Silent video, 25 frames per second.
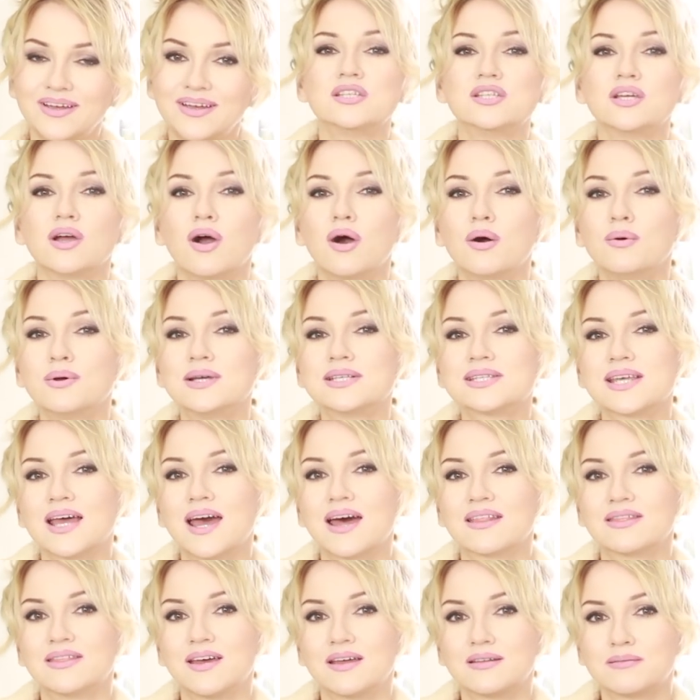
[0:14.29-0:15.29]
She always
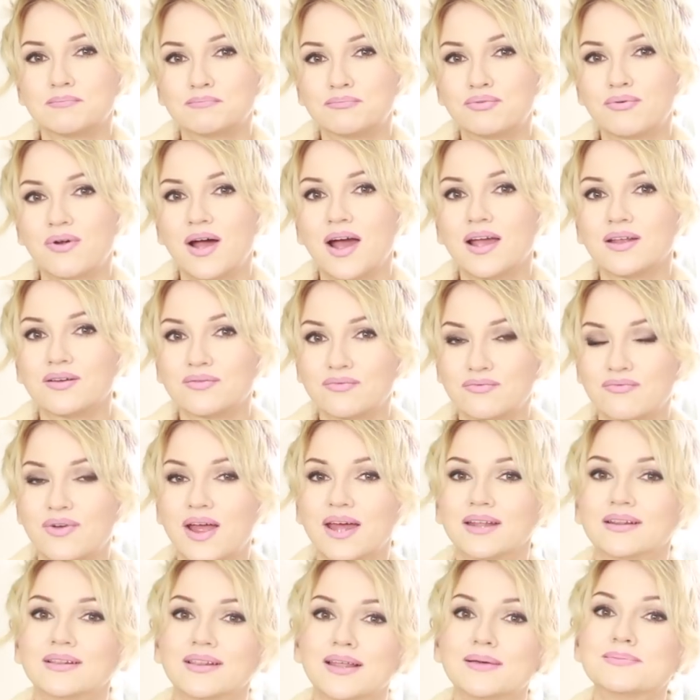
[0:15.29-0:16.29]
had that bright
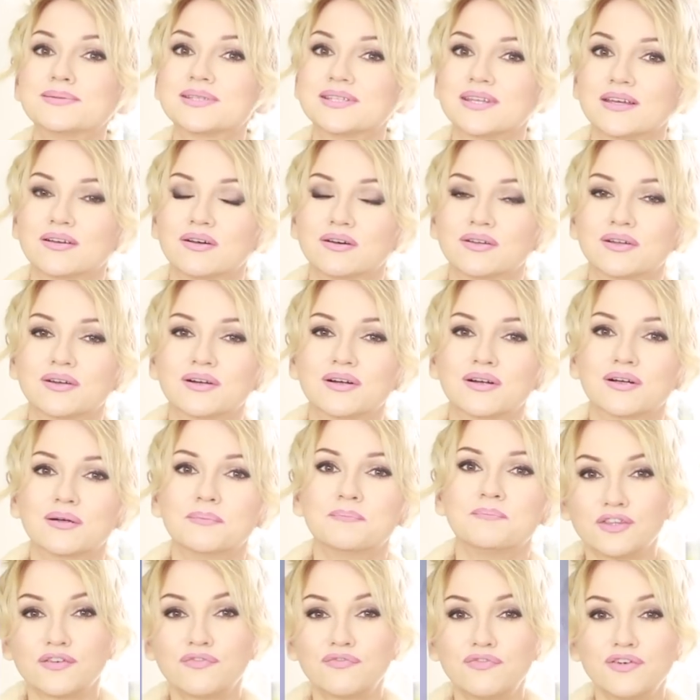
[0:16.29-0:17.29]
red lipstick on her.
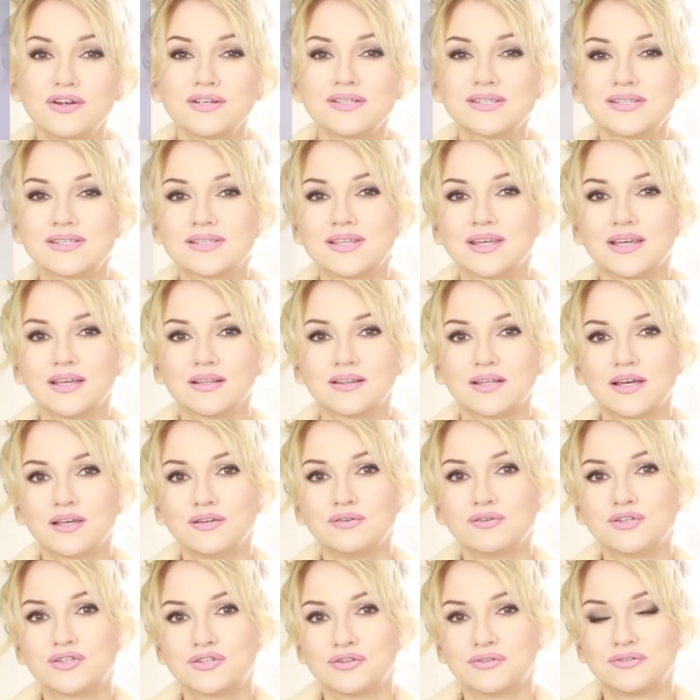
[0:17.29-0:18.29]
The first thing that
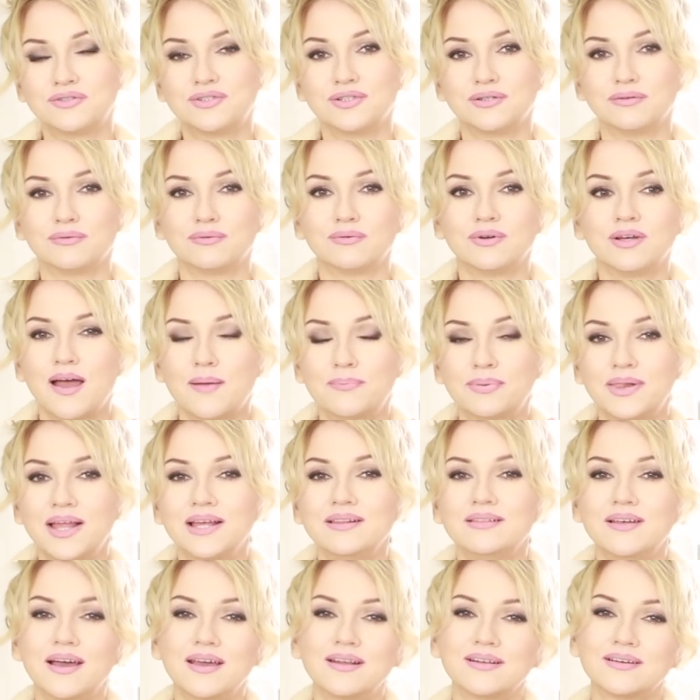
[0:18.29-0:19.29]
you should do, apply
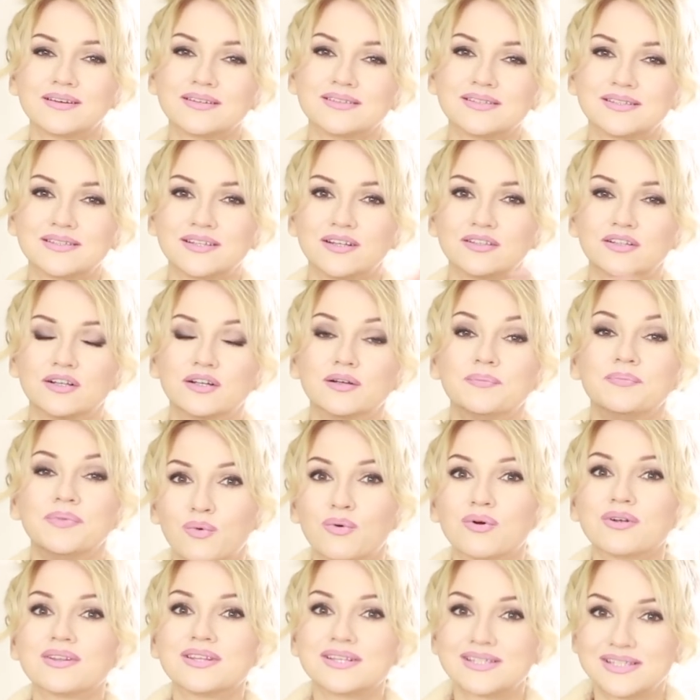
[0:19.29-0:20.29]
lighter concealer
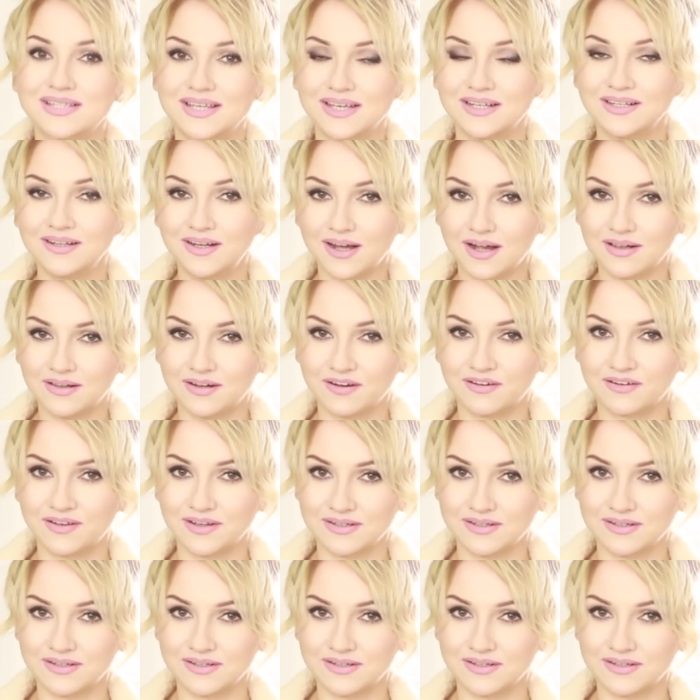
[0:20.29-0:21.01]
or the skin color